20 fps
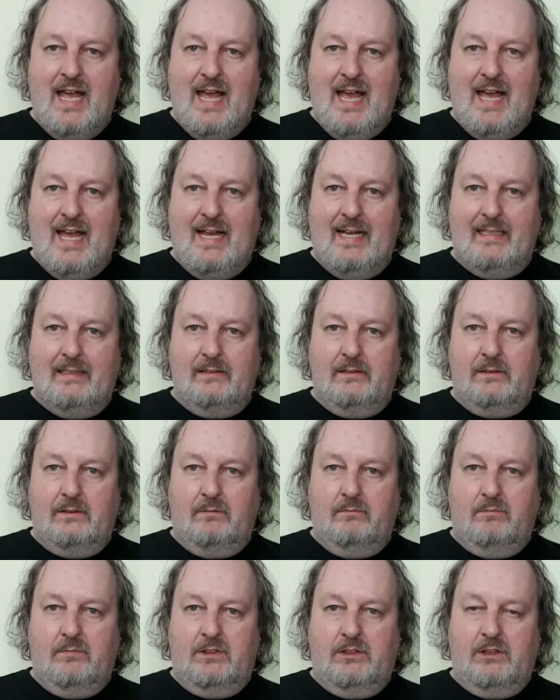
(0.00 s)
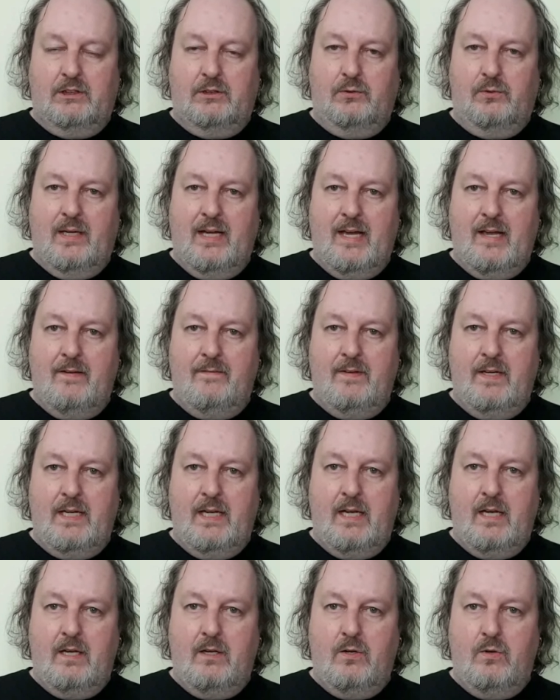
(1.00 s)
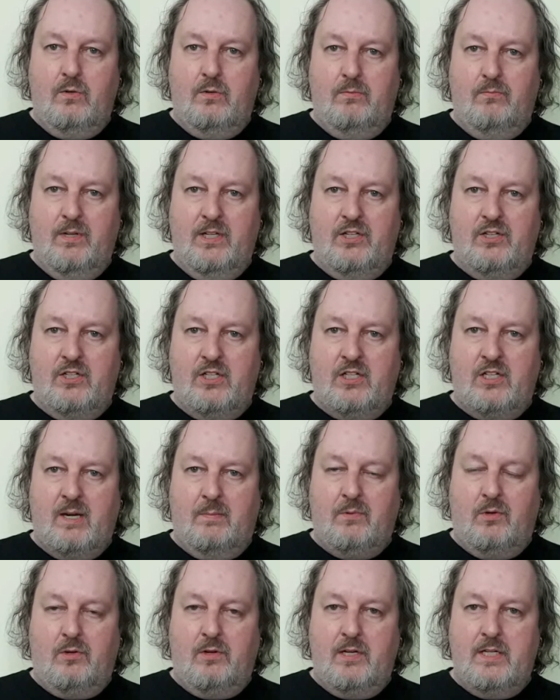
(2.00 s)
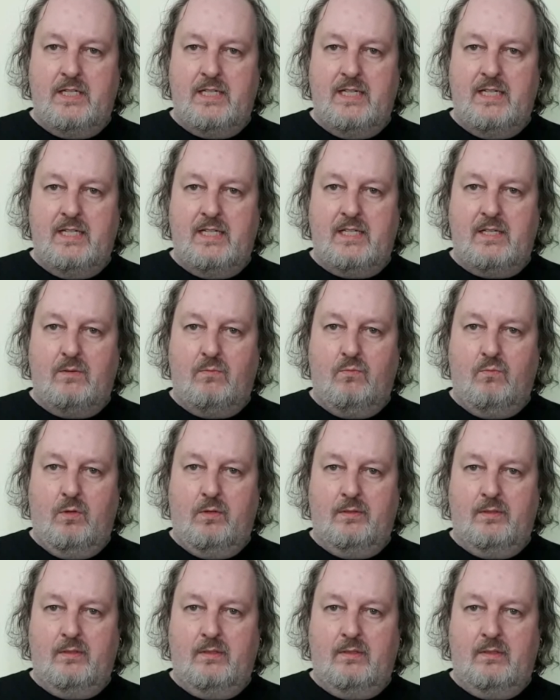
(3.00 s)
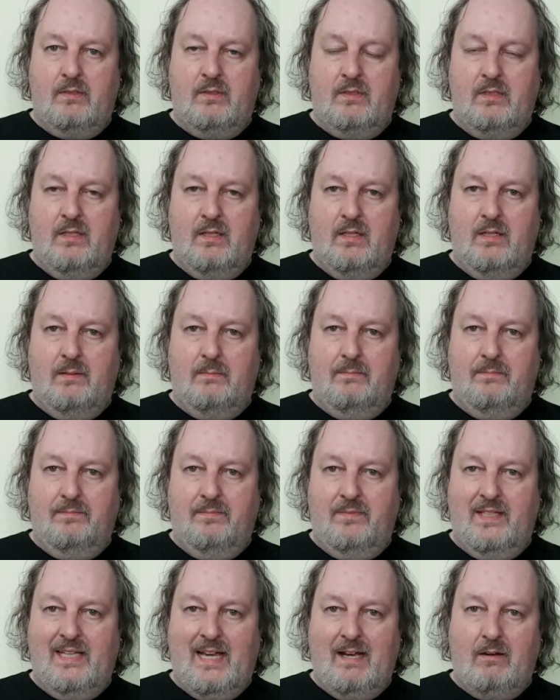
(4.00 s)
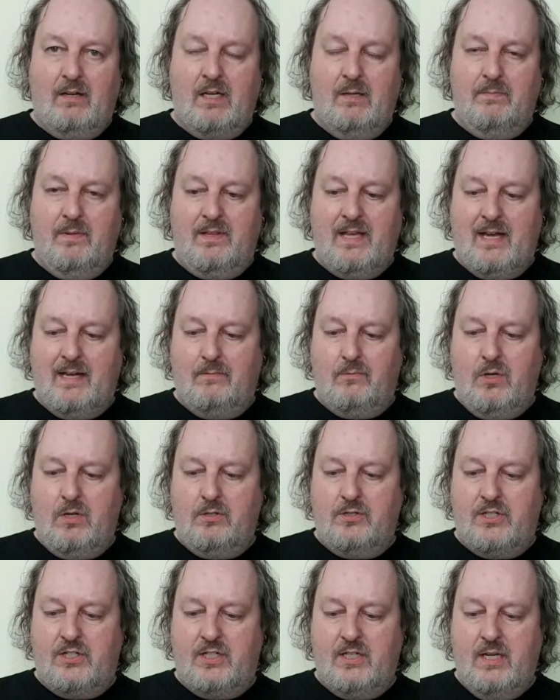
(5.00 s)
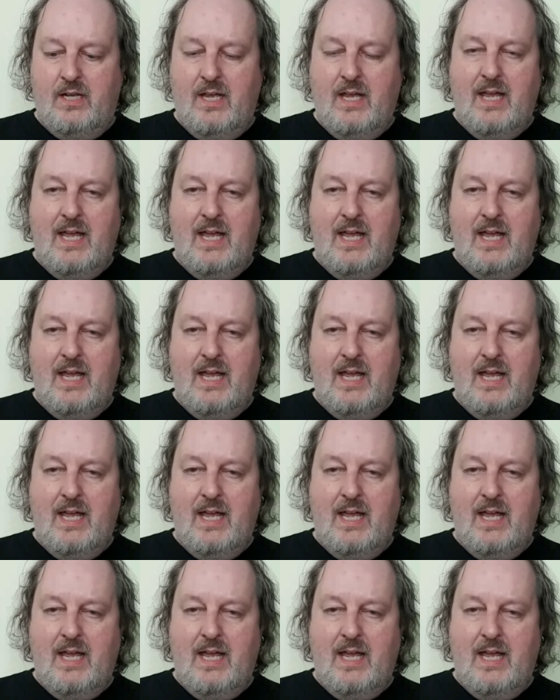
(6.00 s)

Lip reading: and do a video which summarizes what the outcome of that was.